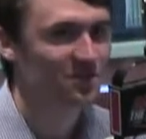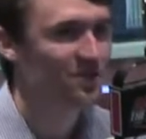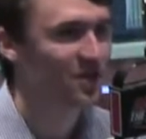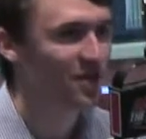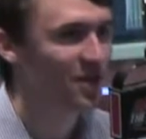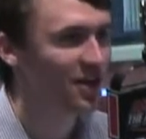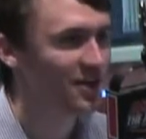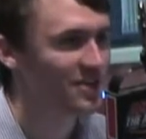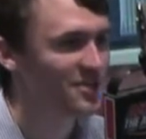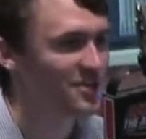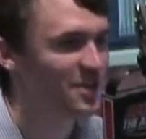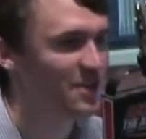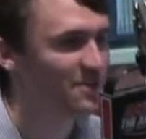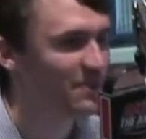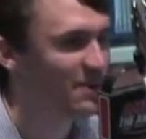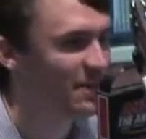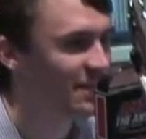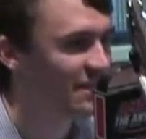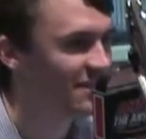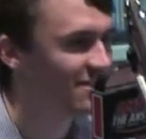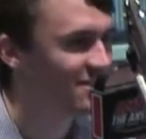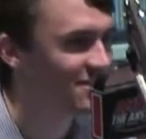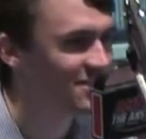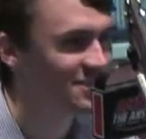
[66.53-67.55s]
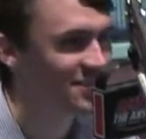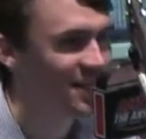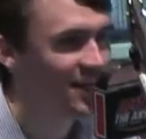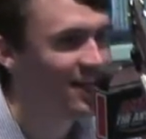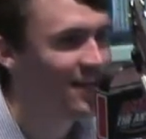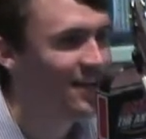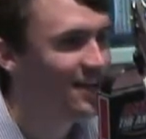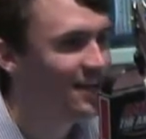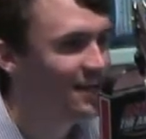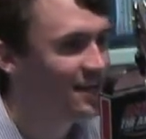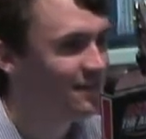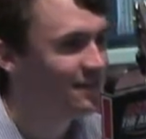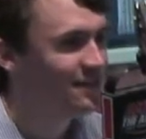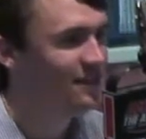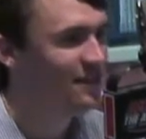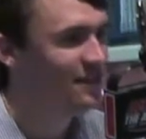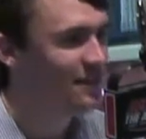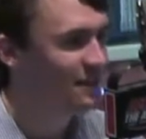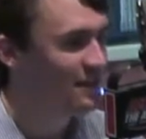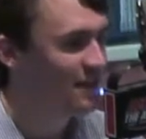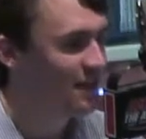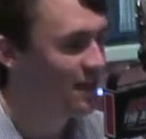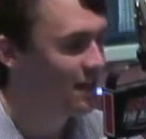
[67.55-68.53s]
For us, it means
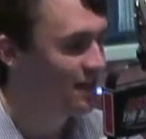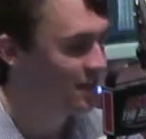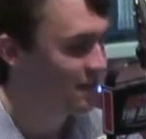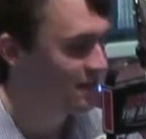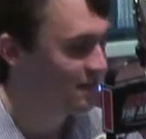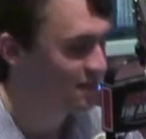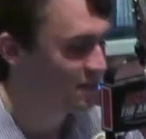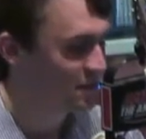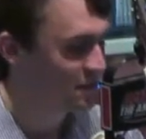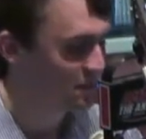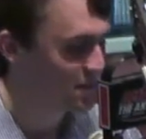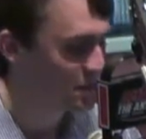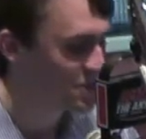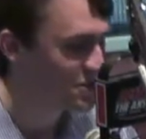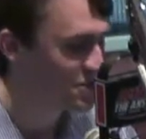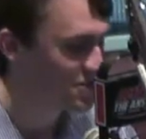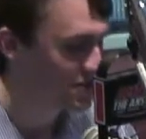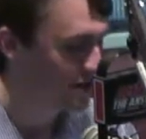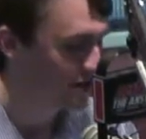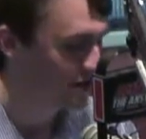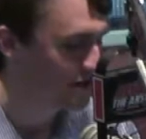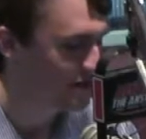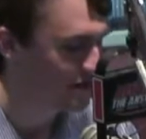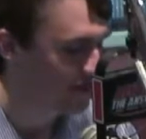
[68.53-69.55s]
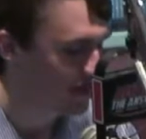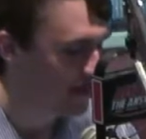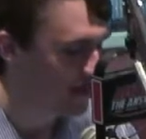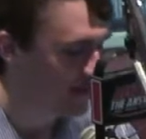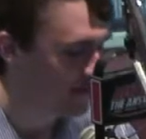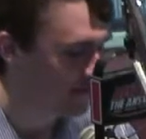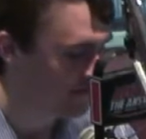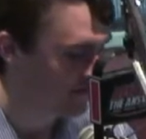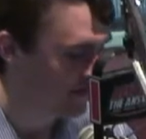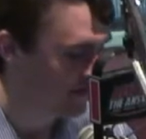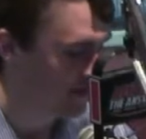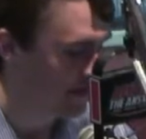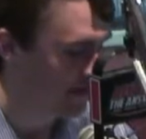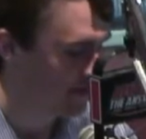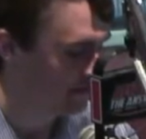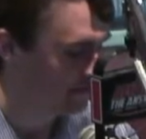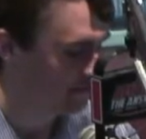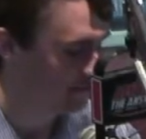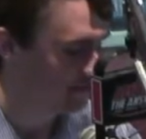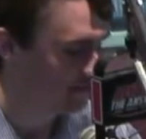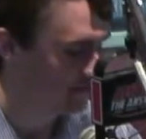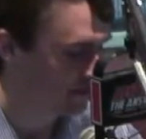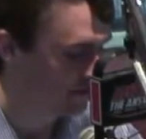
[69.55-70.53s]
the restart of an
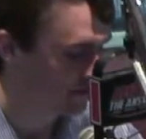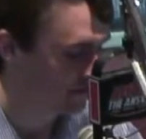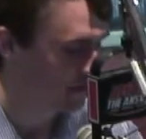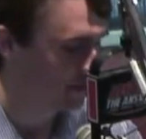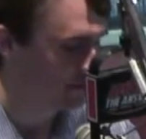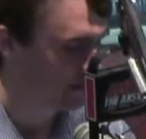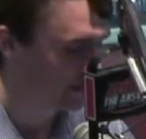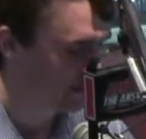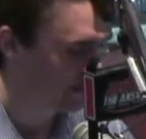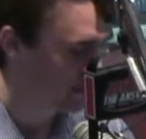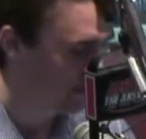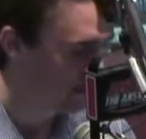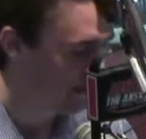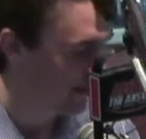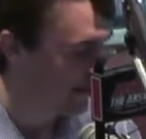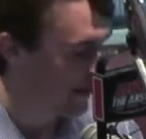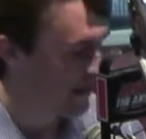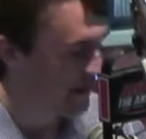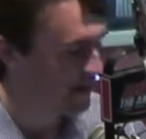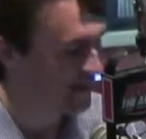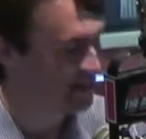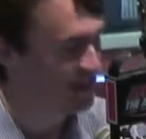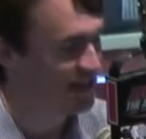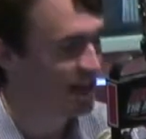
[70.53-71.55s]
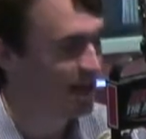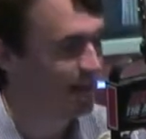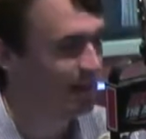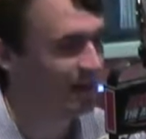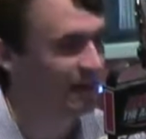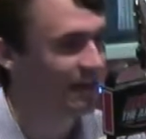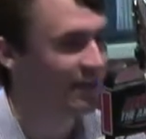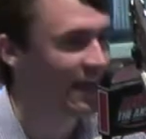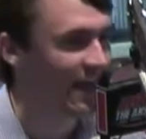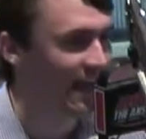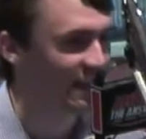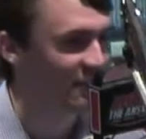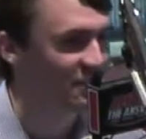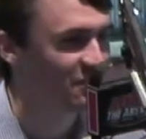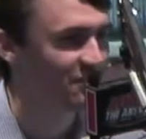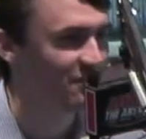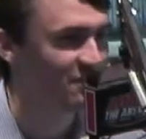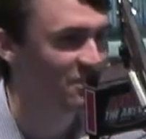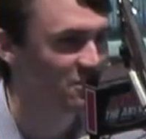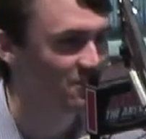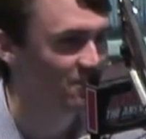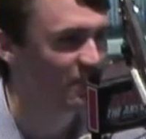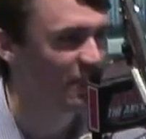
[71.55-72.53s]
academic
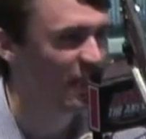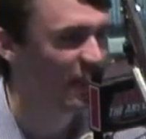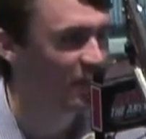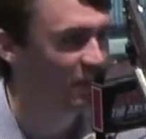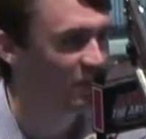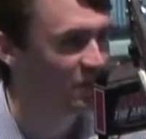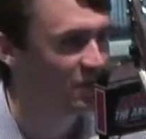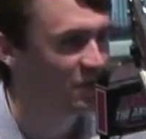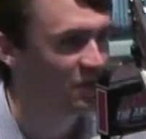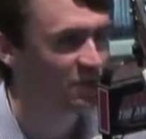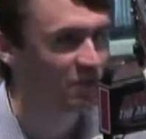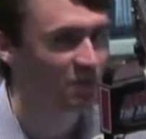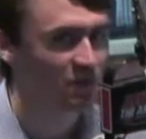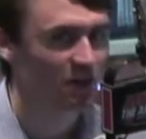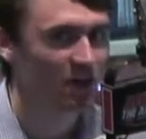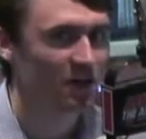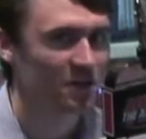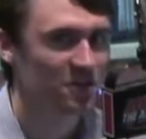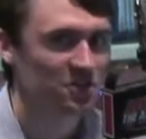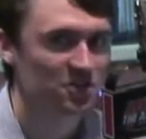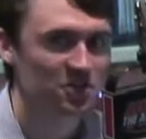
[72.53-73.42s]
activism calendar for us.